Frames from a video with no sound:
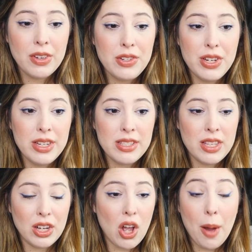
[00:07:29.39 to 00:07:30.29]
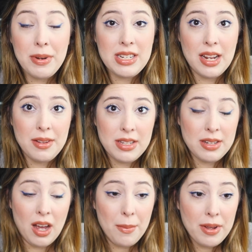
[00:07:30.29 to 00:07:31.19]
She's the common
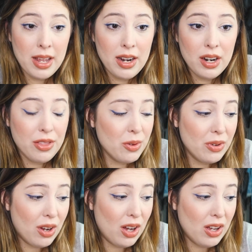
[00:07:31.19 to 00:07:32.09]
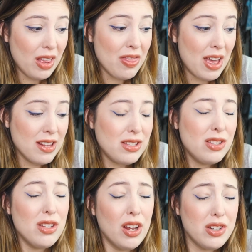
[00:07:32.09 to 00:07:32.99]
denominator through it all, and that is
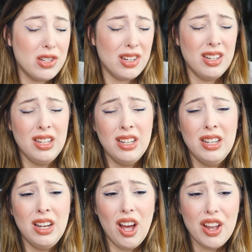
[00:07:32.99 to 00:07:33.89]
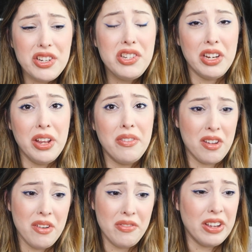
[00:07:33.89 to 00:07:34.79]
such a shitty
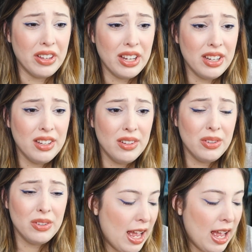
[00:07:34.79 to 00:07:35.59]
fucking feeling.